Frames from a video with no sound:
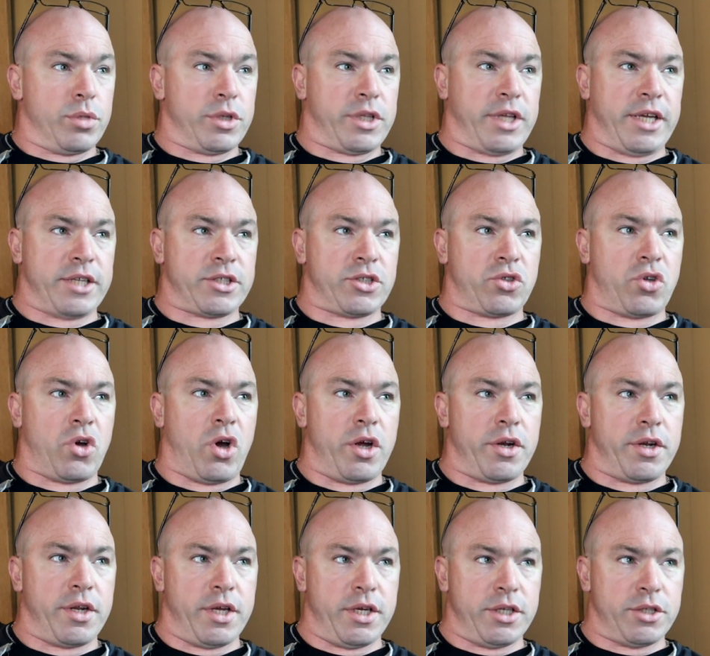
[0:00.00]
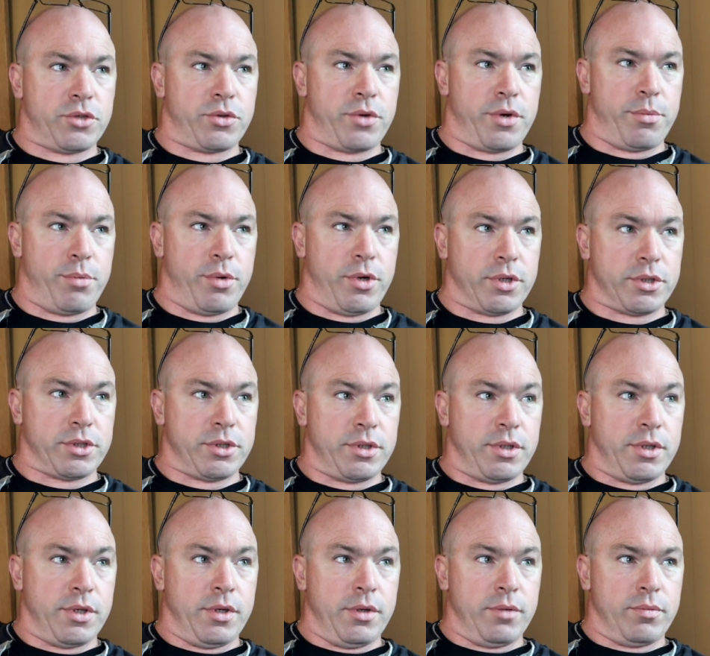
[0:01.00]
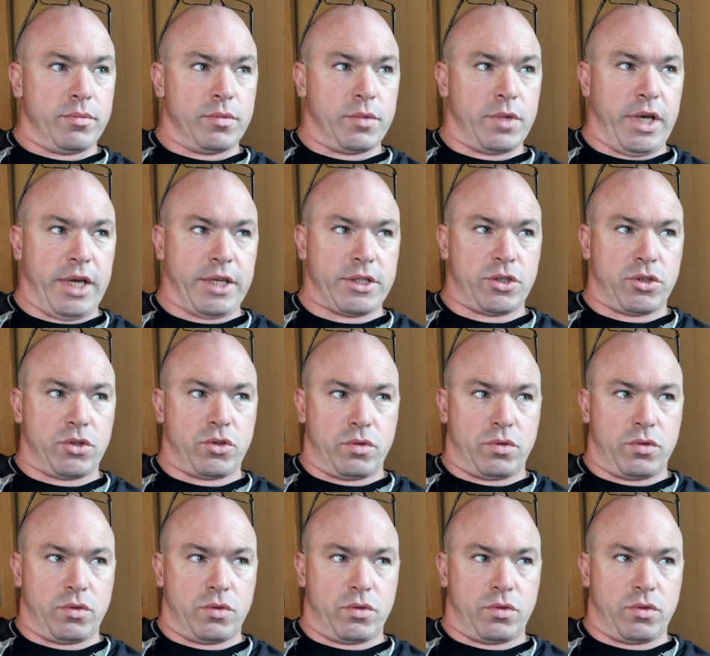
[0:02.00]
But that's taught in the history books. That's